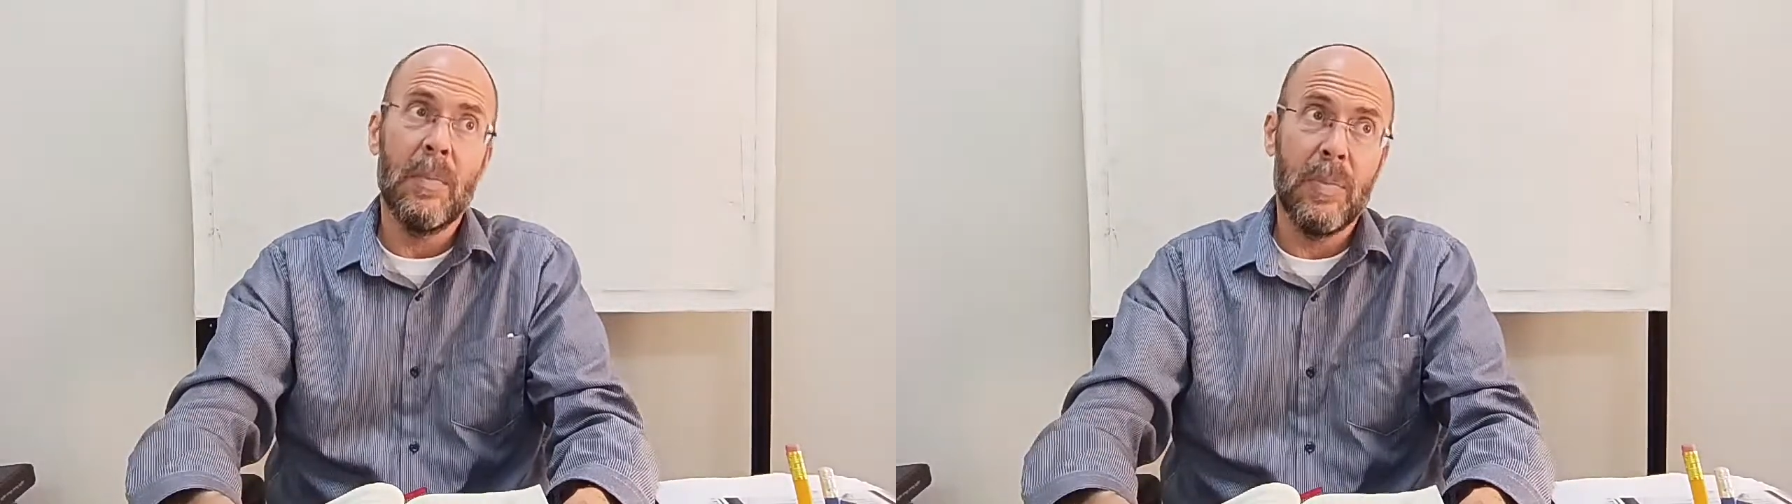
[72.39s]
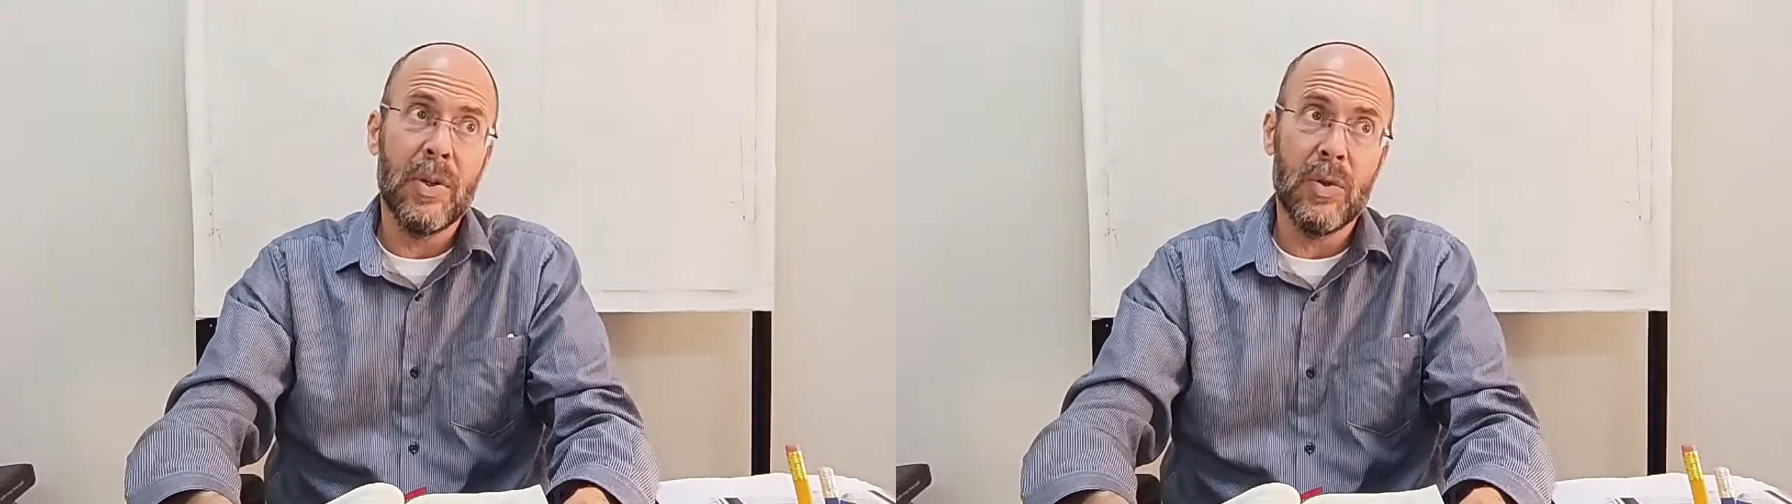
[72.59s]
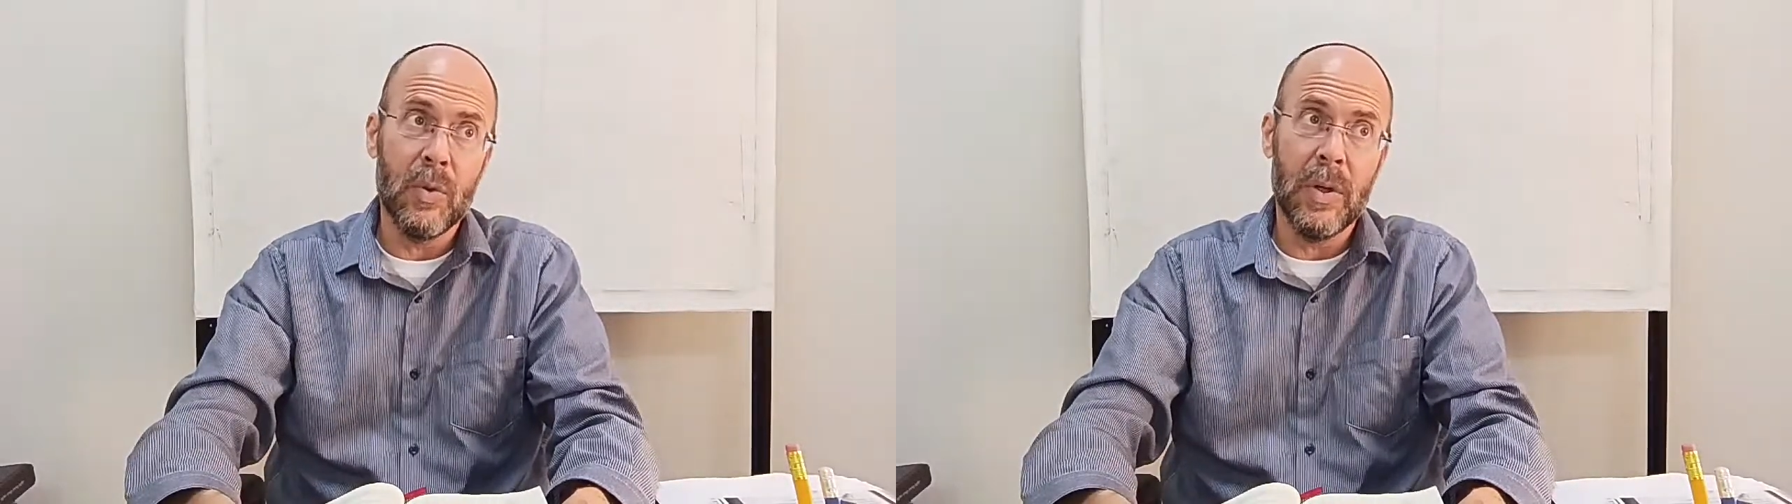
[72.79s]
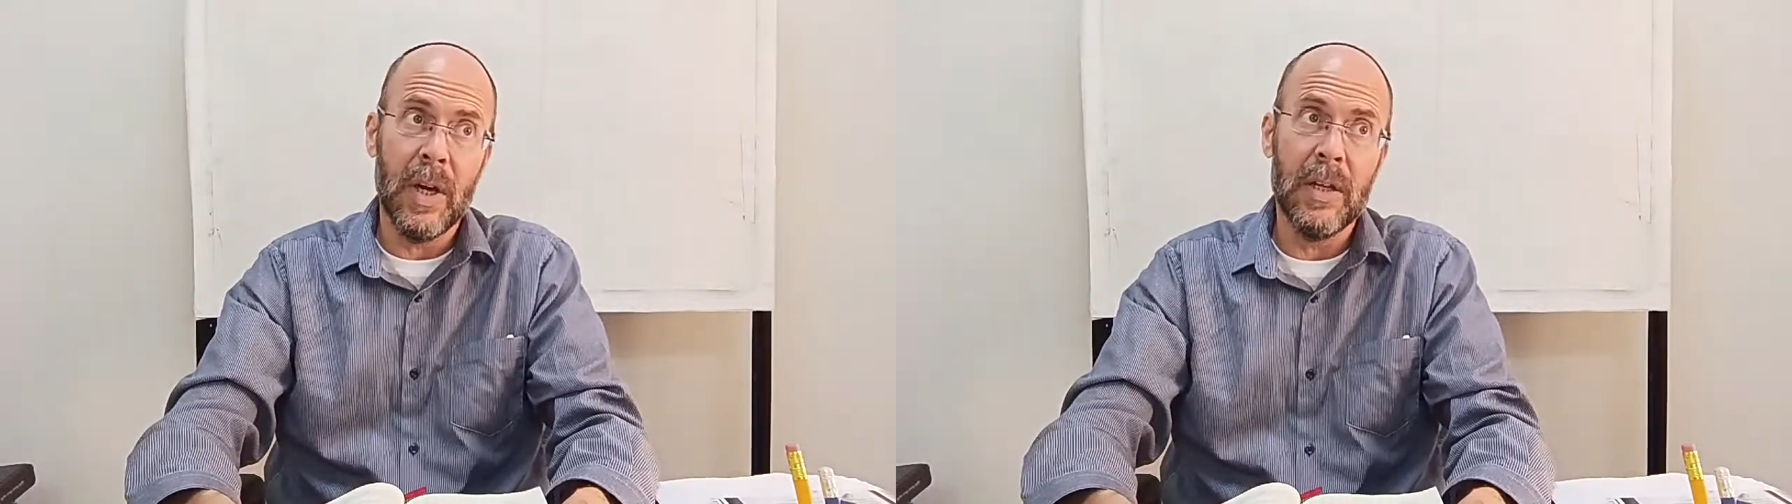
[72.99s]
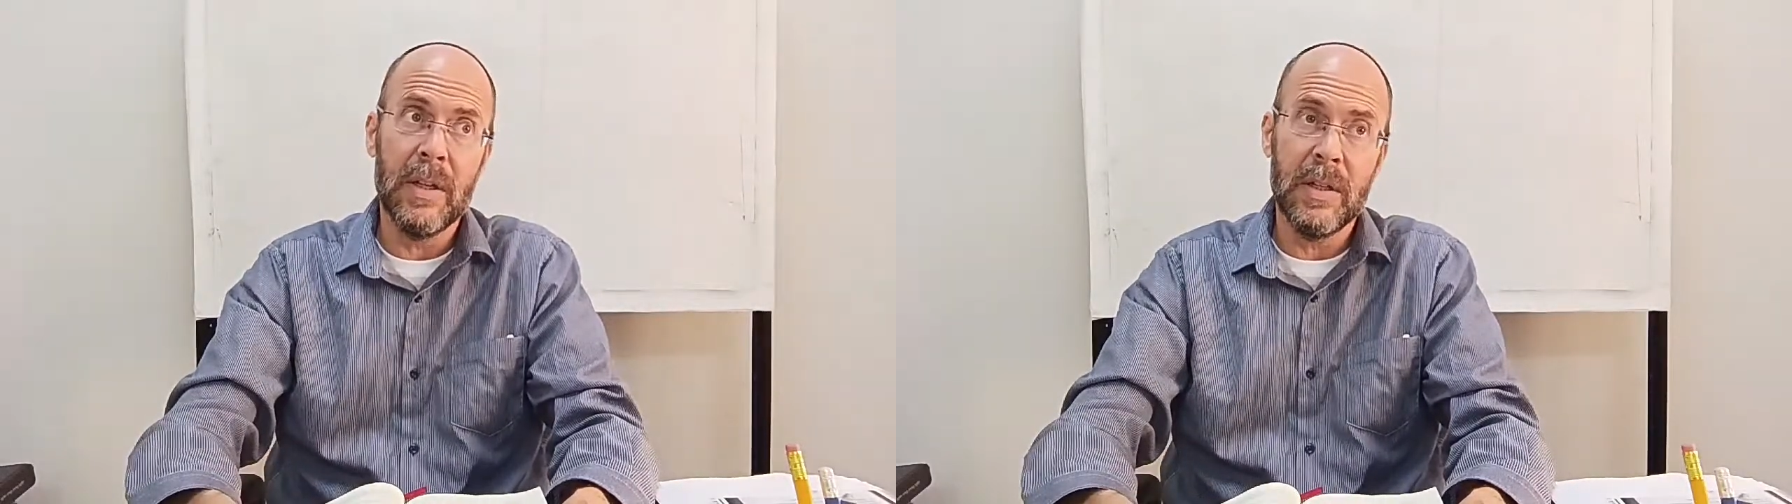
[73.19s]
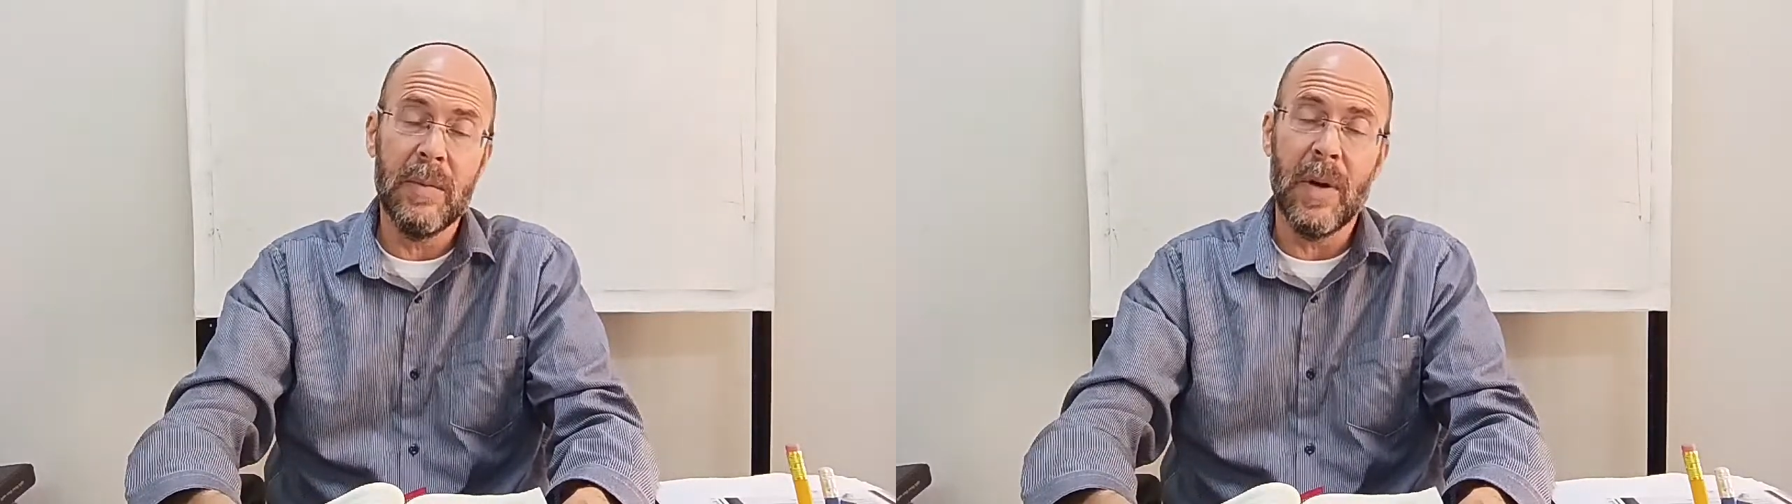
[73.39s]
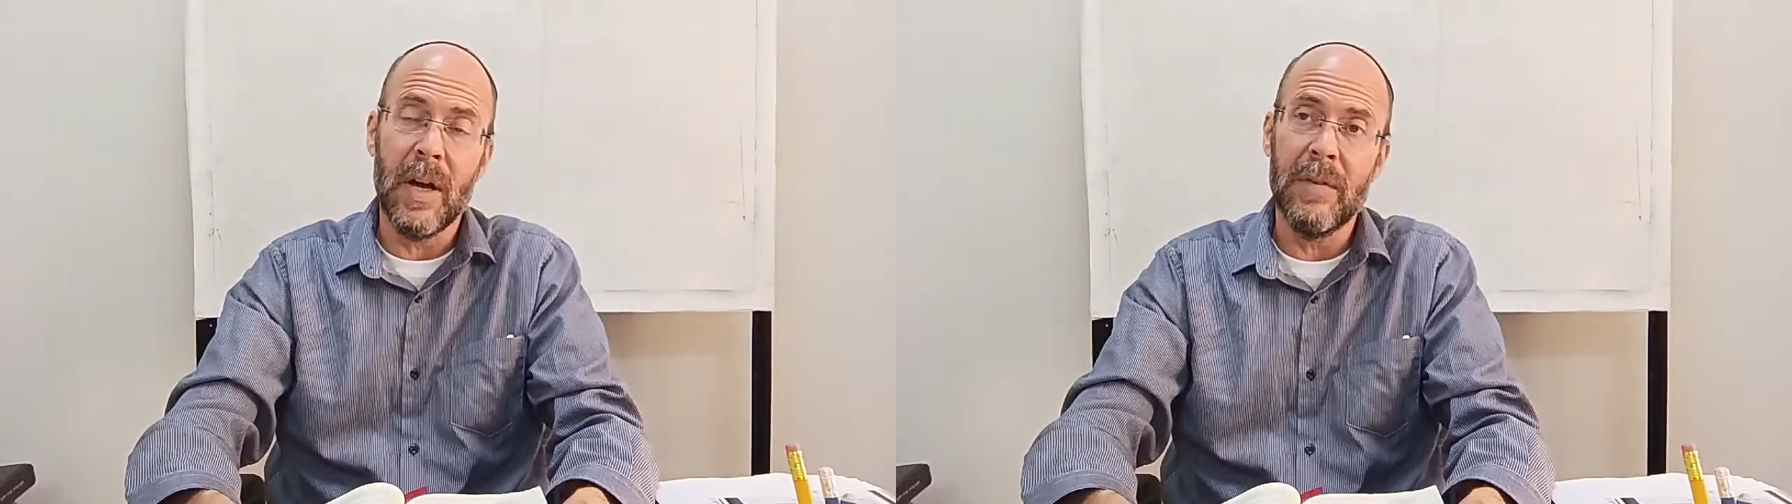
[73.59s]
Pesukei Dezimra,